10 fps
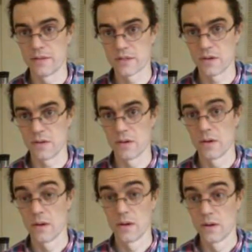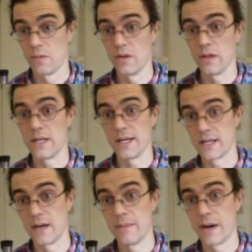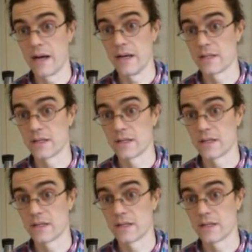So really daytime highs